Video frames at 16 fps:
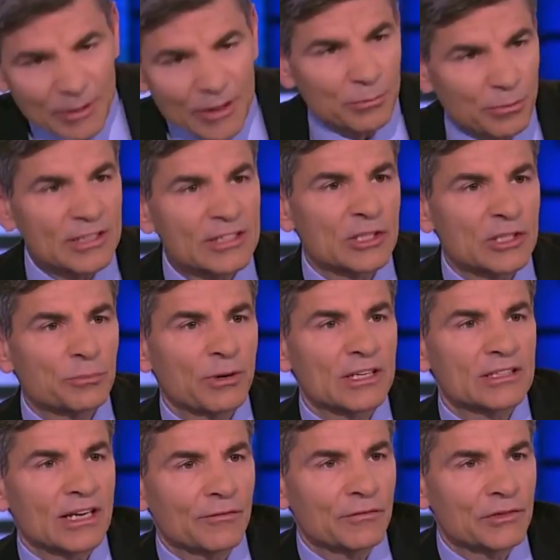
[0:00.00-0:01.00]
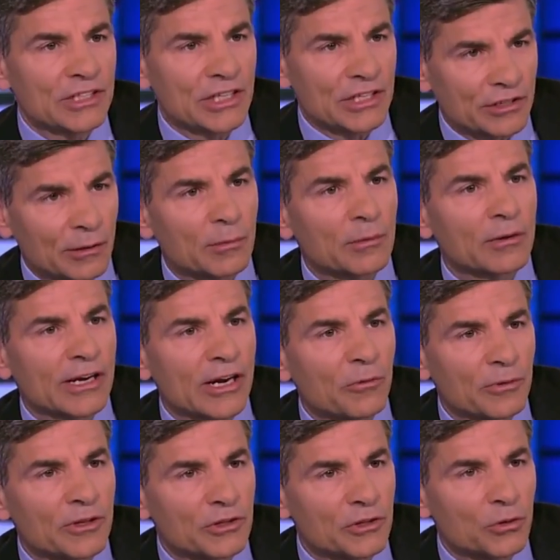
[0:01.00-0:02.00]
up on the President's press conference yesterday where he
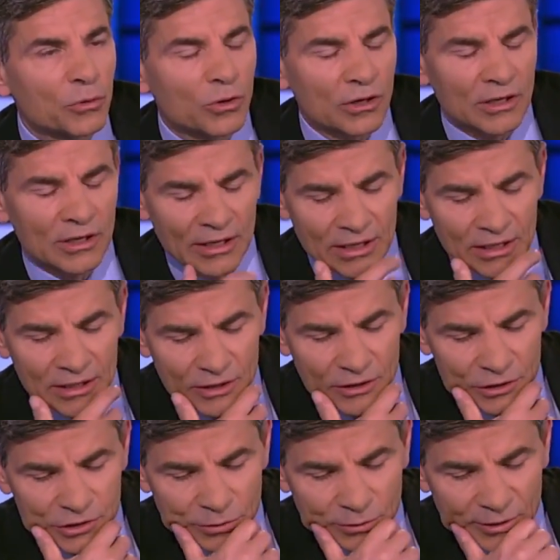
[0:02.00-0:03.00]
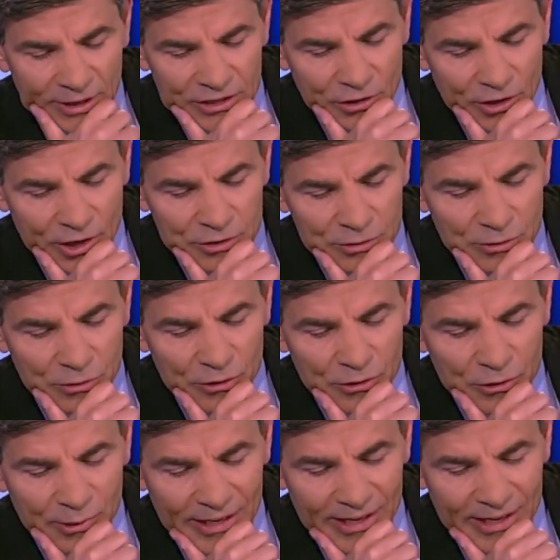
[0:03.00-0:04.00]
opened the door to those direct talks with
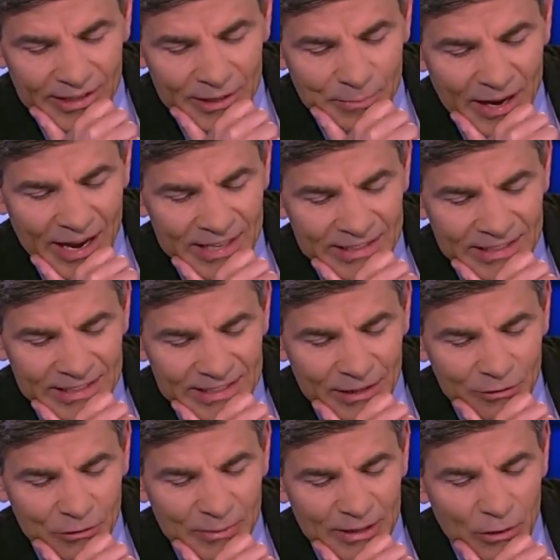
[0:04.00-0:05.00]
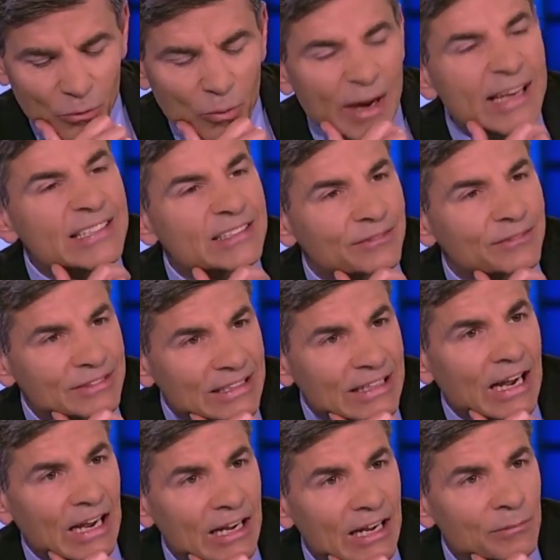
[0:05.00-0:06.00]
North Korea. In the past, he said it would be a waste of
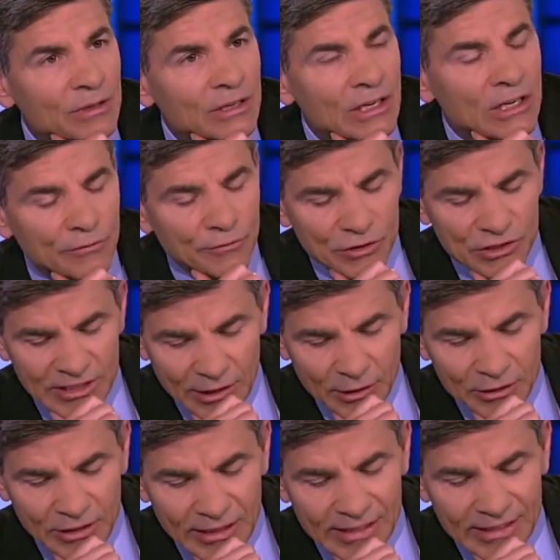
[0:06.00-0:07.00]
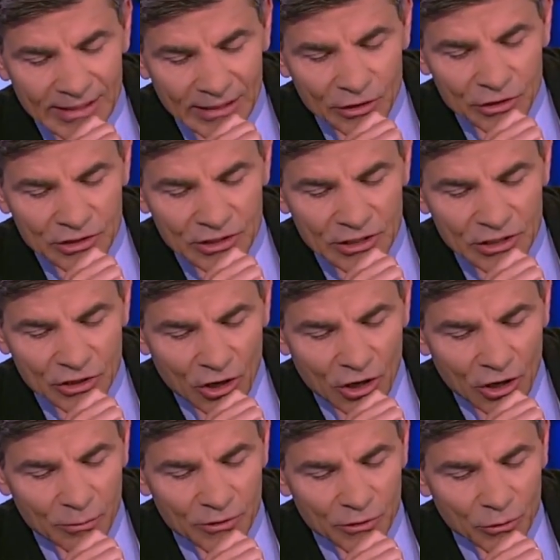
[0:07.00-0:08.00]
time for Secretary Tillerson to
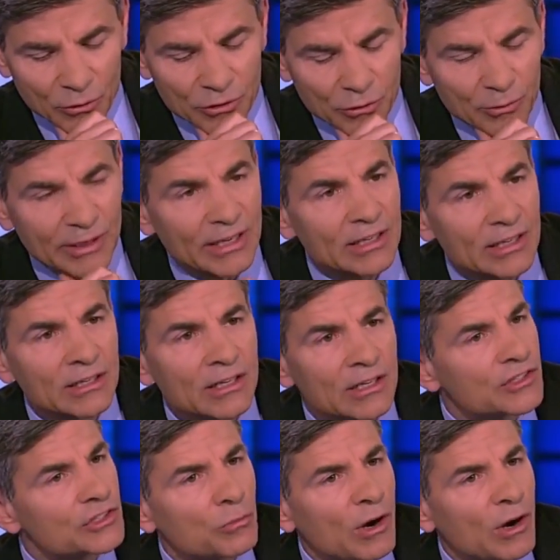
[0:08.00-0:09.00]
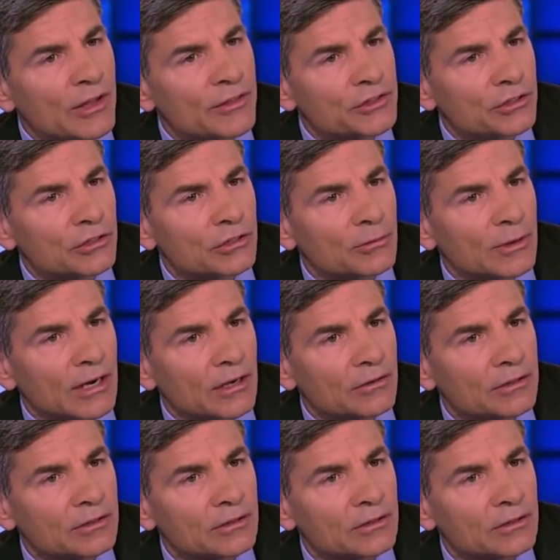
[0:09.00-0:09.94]
talk with North Korea. So why the turnaround?